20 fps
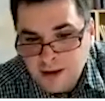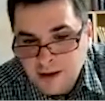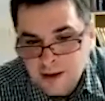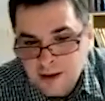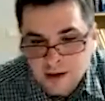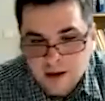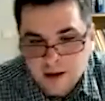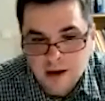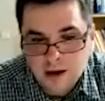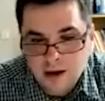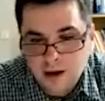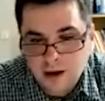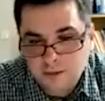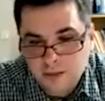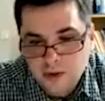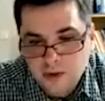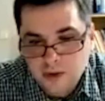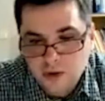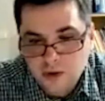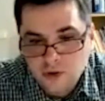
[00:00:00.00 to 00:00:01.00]

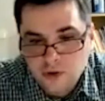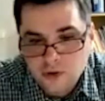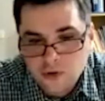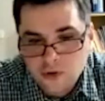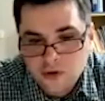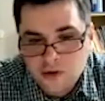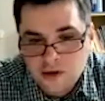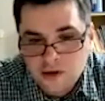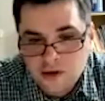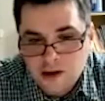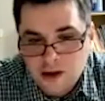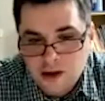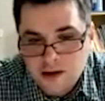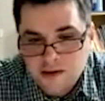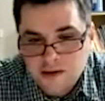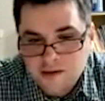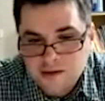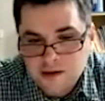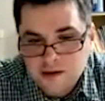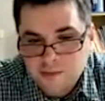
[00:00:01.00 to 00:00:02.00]
Rook d8 is
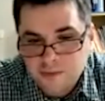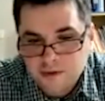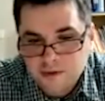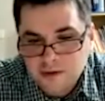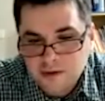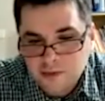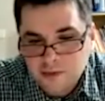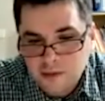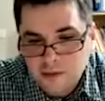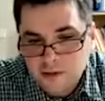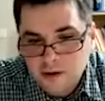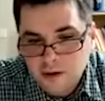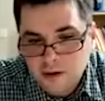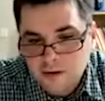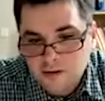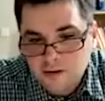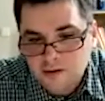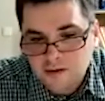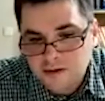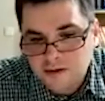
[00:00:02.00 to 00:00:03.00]
impossible
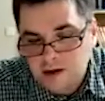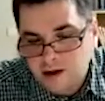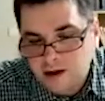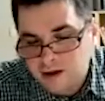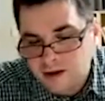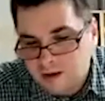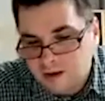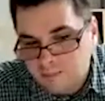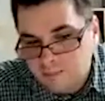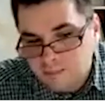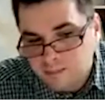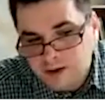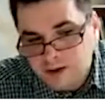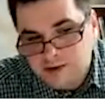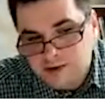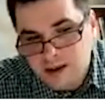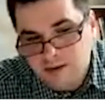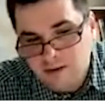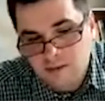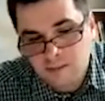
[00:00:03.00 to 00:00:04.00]
because the
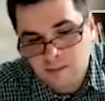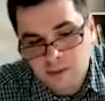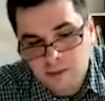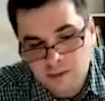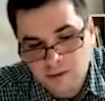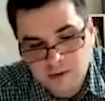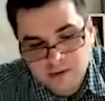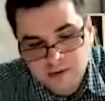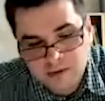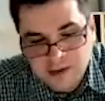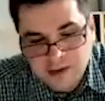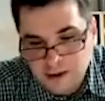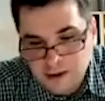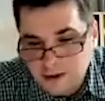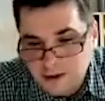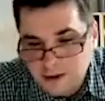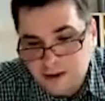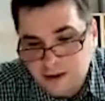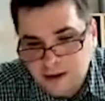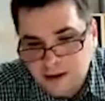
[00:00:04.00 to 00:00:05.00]
b7 pawn is
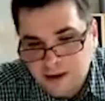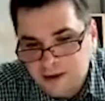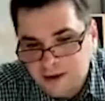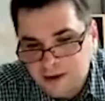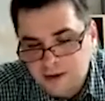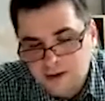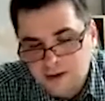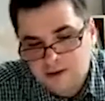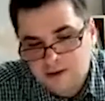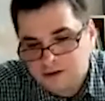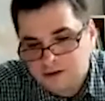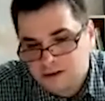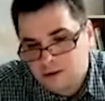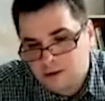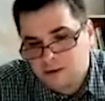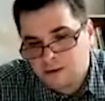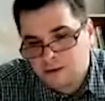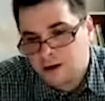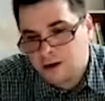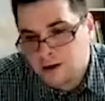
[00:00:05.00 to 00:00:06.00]
hanging. So
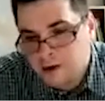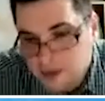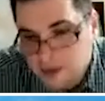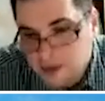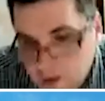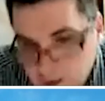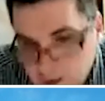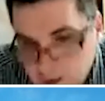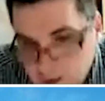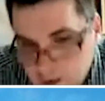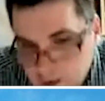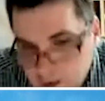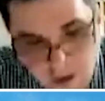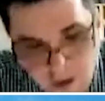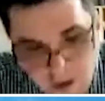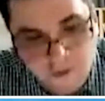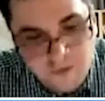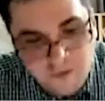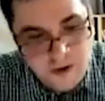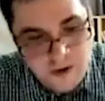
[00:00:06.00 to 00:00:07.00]
a
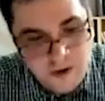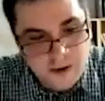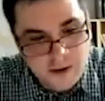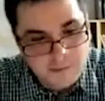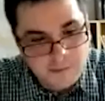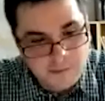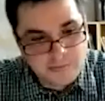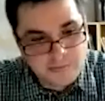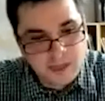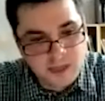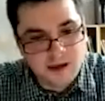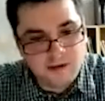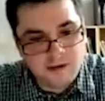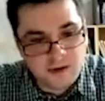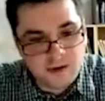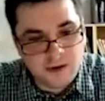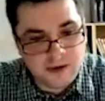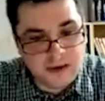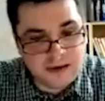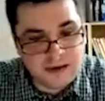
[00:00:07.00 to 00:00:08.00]
very
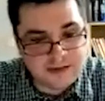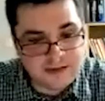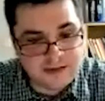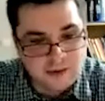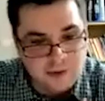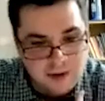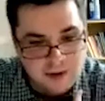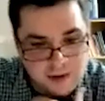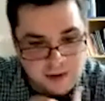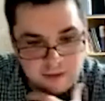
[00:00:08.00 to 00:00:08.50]
instructive